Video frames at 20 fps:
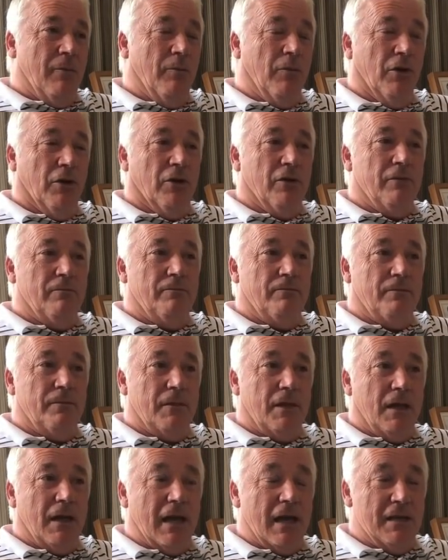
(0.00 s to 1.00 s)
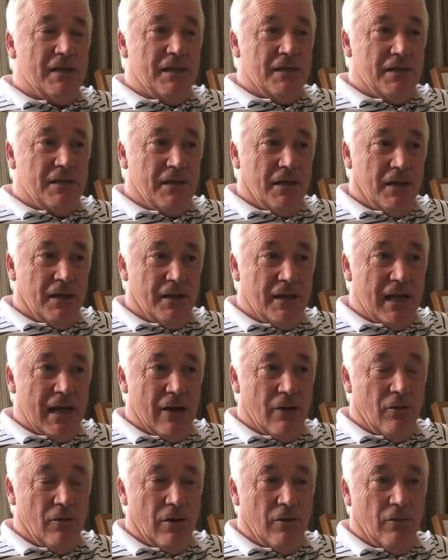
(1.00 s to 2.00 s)
But as it turned
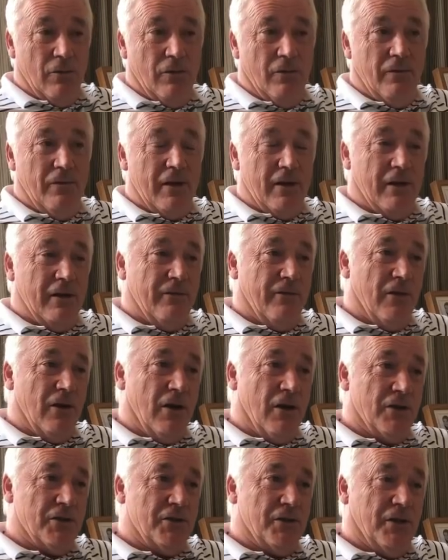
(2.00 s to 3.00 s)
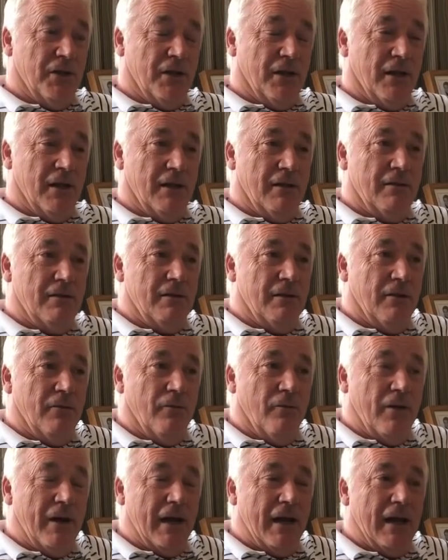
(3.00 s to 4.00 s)
out, we were very fortunate
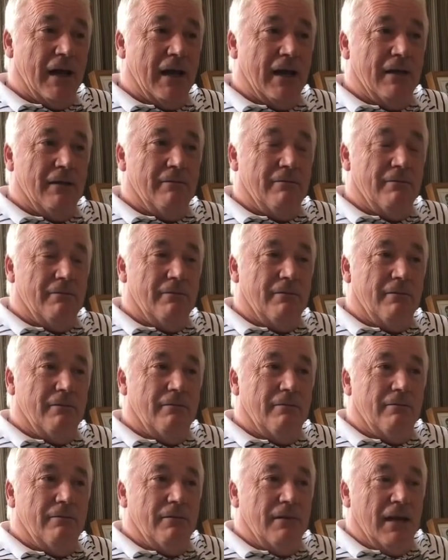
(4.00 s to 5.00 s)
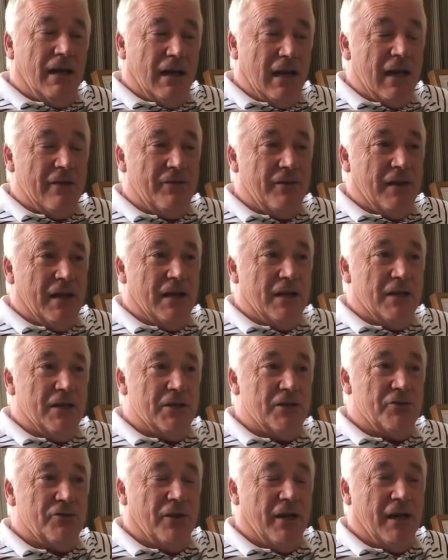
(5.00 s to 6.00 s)
that when I left the
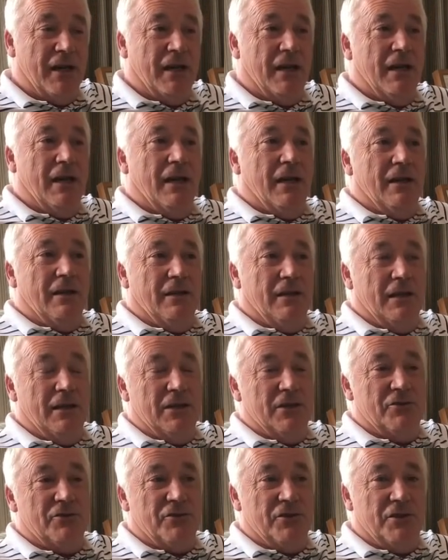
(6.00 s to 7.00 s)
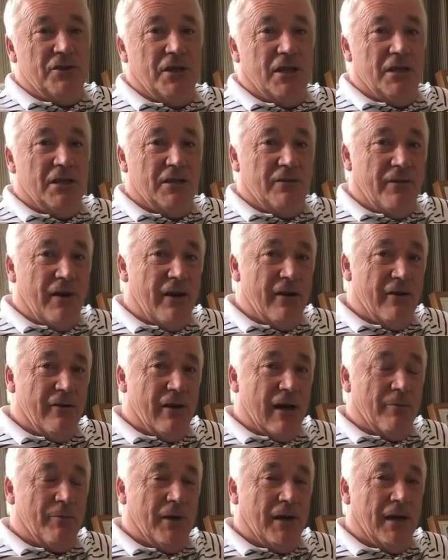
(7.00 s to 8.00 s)
industry changed very
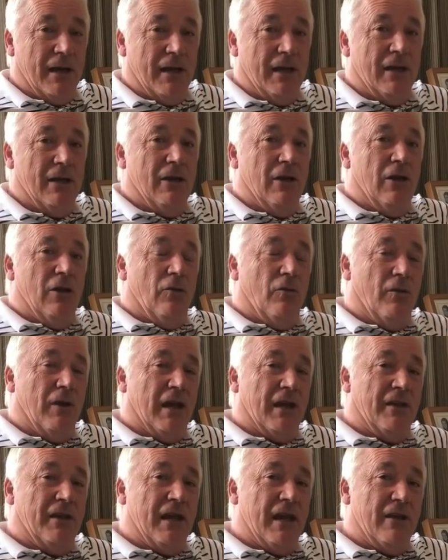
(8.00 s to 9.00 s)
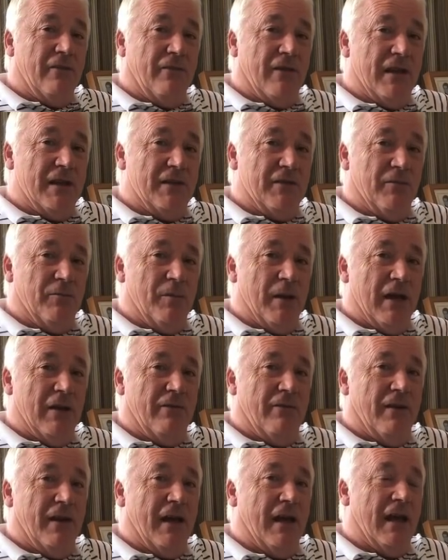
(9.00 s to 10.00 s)
rapidly. We had the advent of
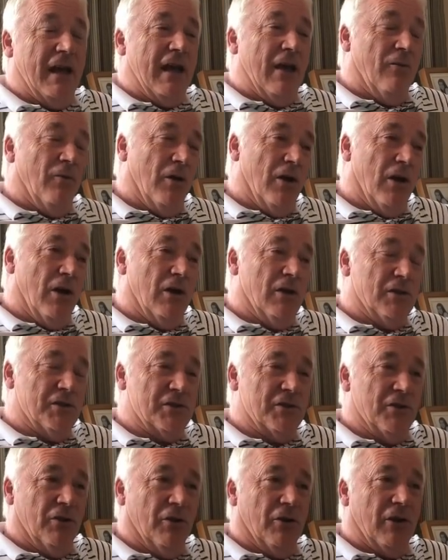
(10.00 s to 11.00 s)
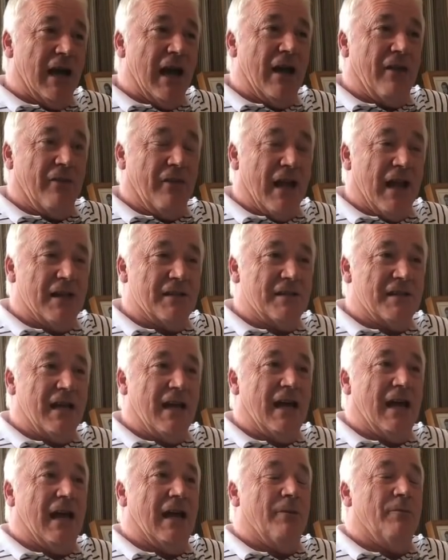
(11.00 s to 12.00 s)
Betfair, and we also, at that
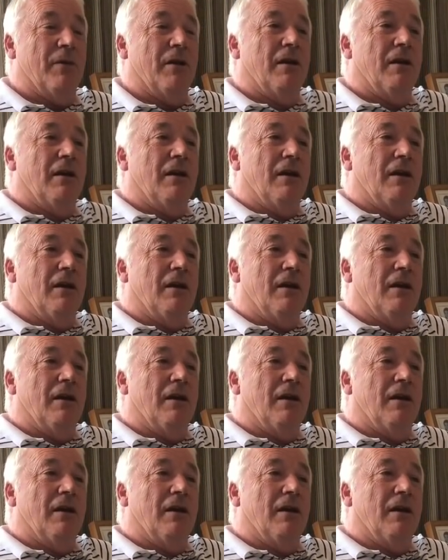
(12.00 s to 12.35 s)
time,